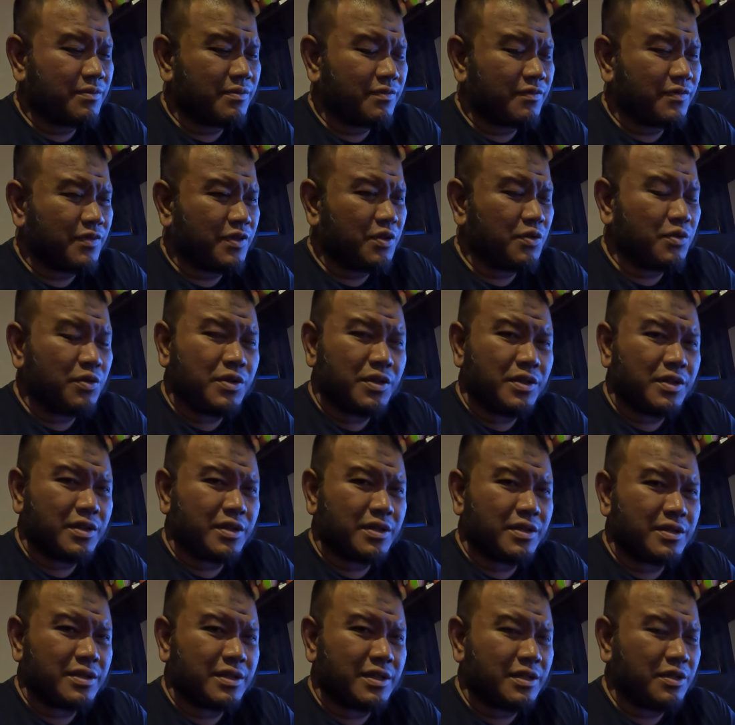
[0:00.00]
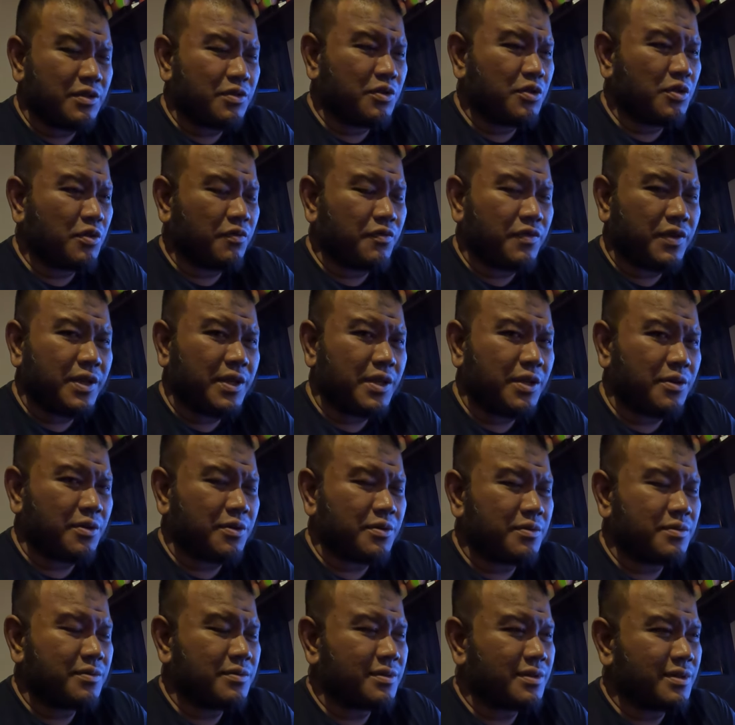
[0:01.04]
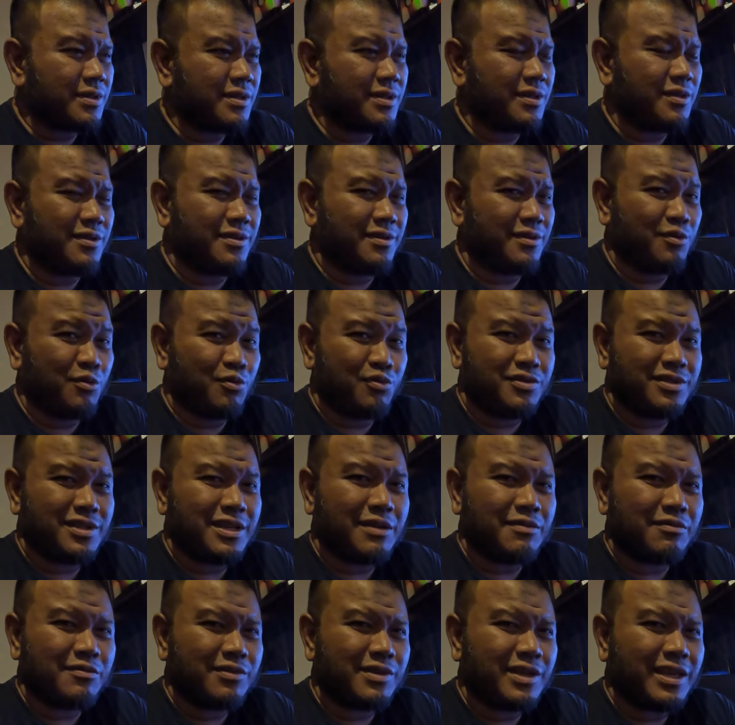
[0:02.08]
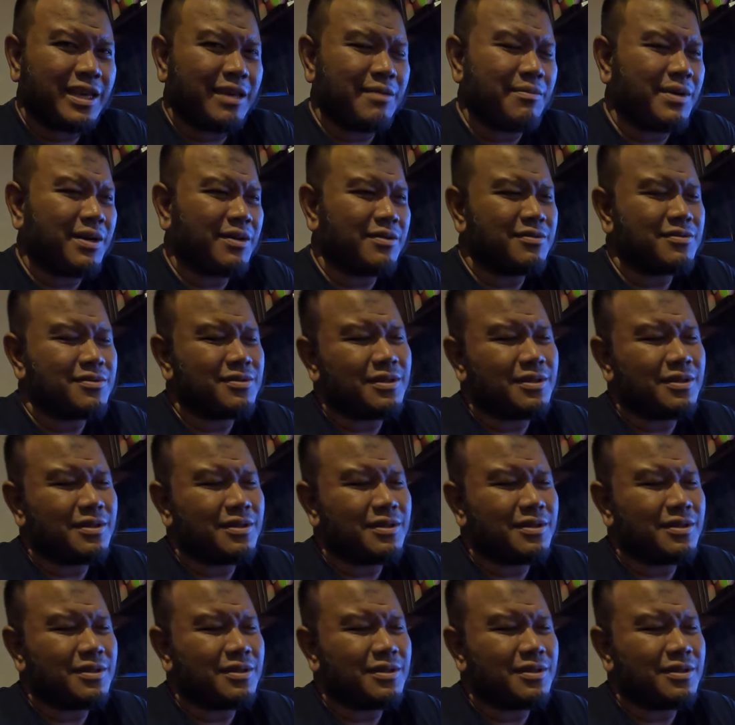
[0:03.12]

view a YouTube video, no sound came out.